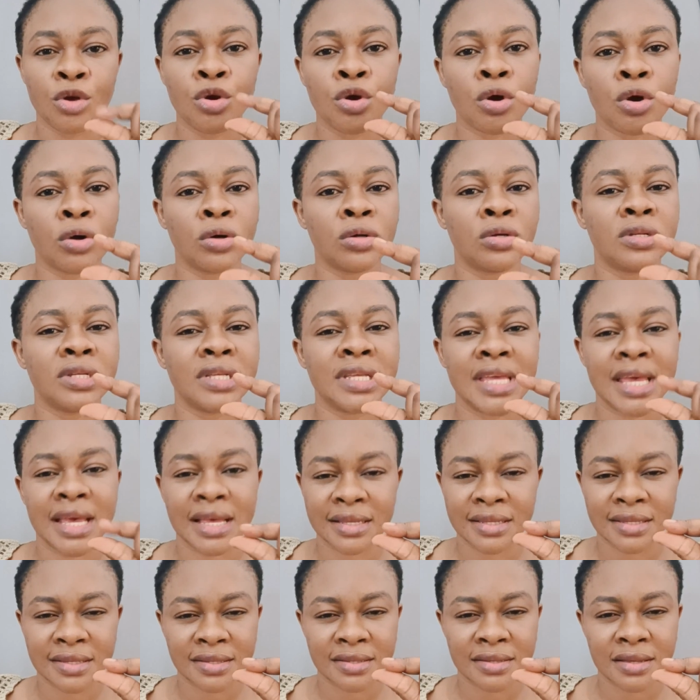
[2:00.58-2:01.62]
God,
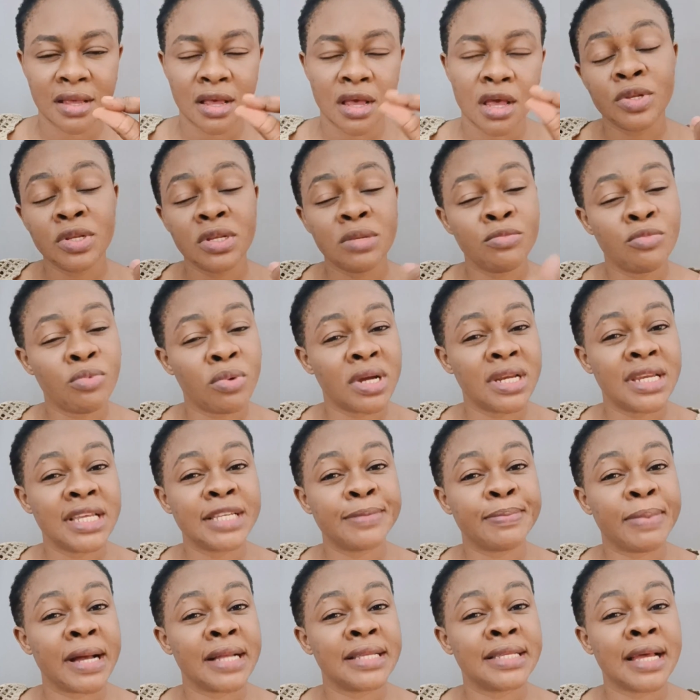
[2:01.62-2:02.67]
yes. But
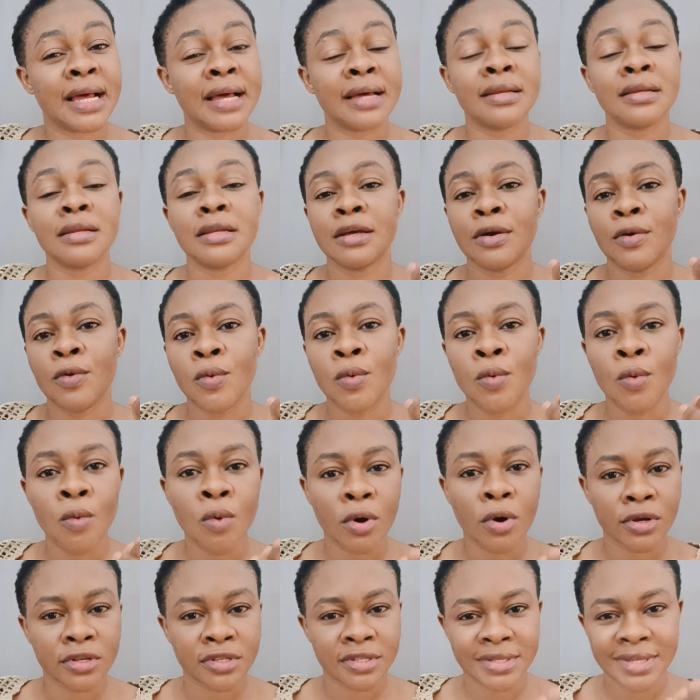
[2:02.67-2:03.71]
this pattern
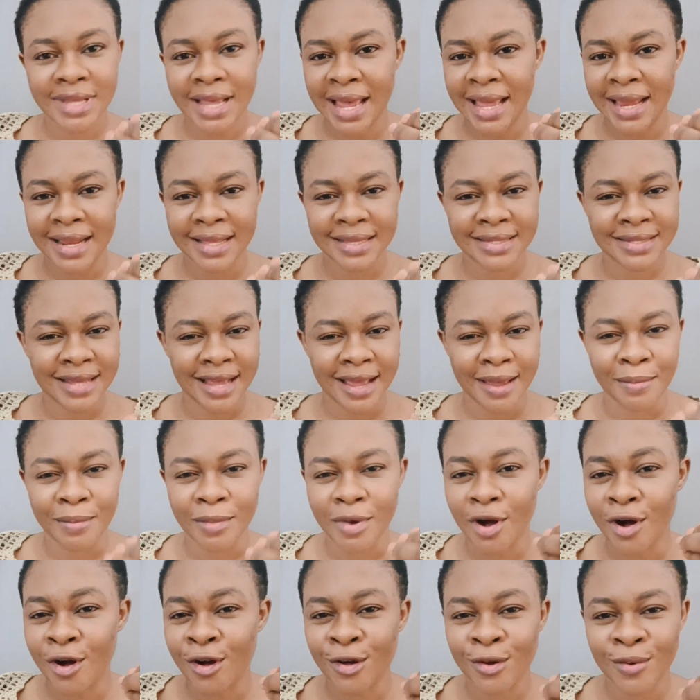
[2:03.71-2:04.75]
works
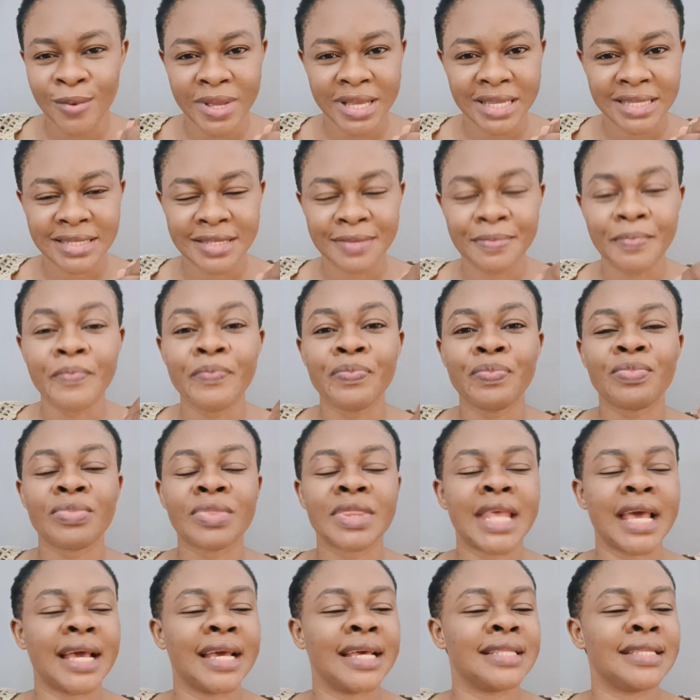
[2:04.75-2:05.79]
anytime, always.
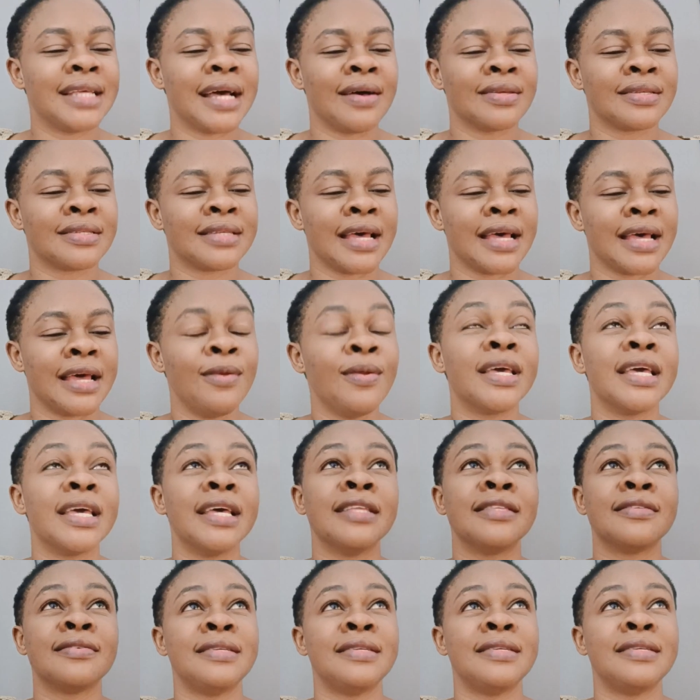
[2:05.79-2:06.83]
Take it outside, look
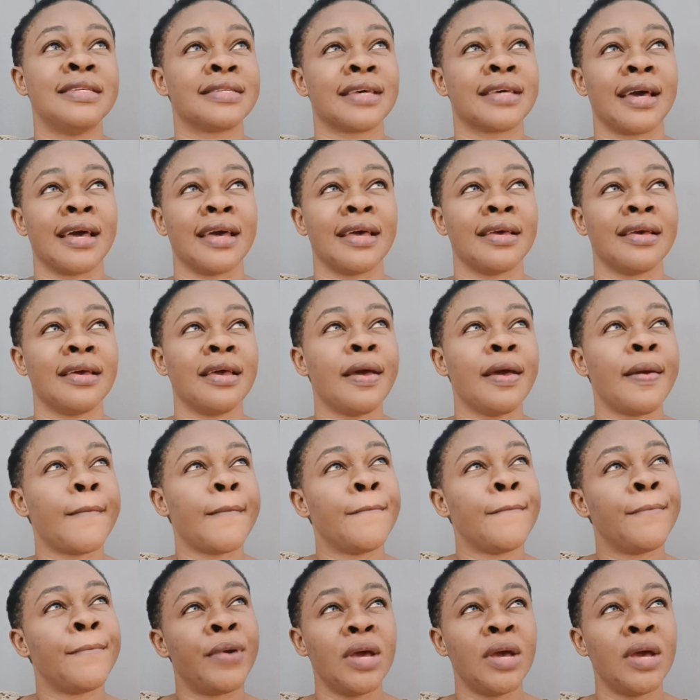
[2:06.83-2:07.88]
into the sky.
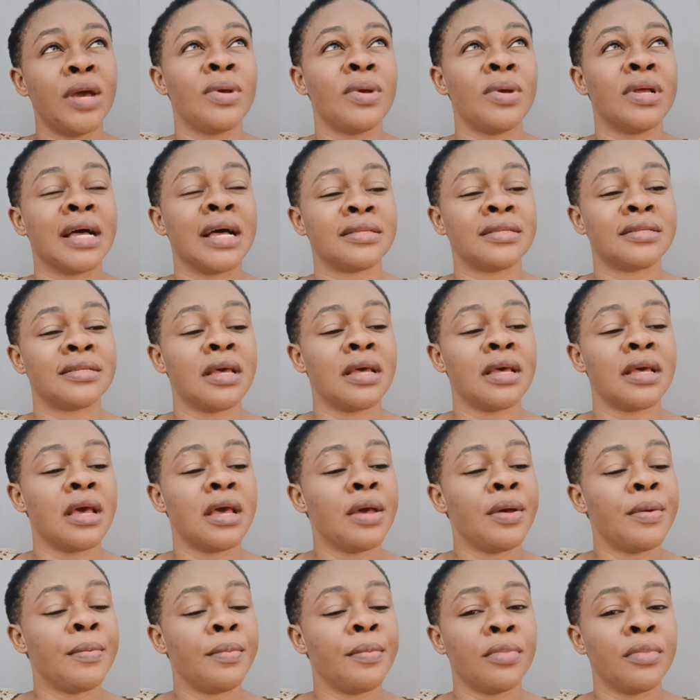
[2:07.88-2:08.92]
Pray with that.
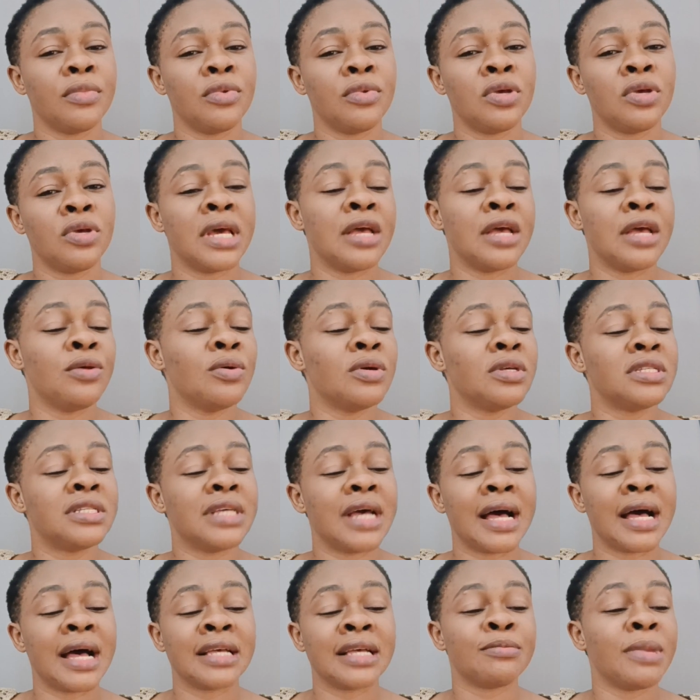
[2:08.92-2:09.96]
You can use
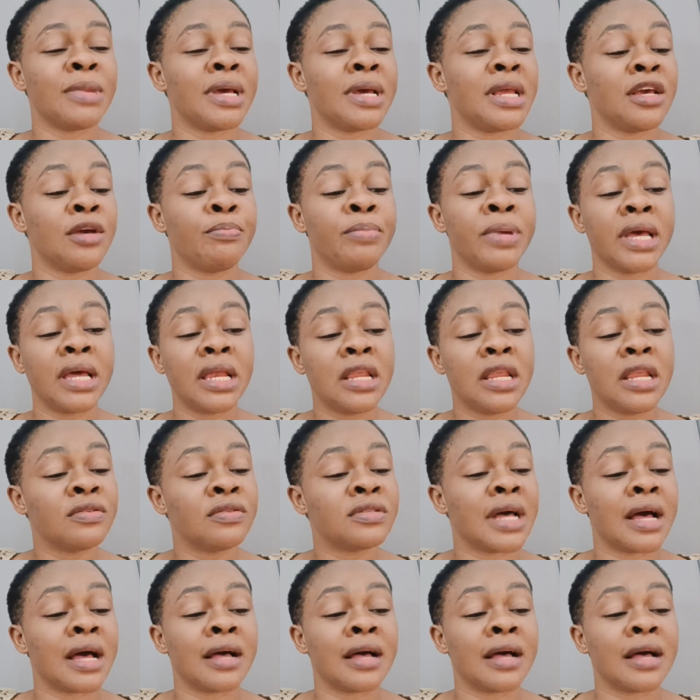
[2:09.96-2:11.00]
as many bay
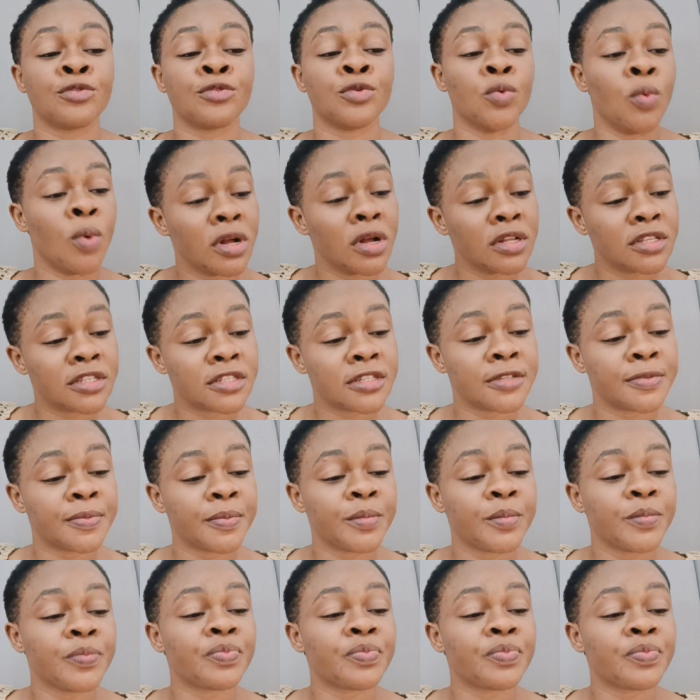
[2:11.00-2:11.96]
leaves as you want.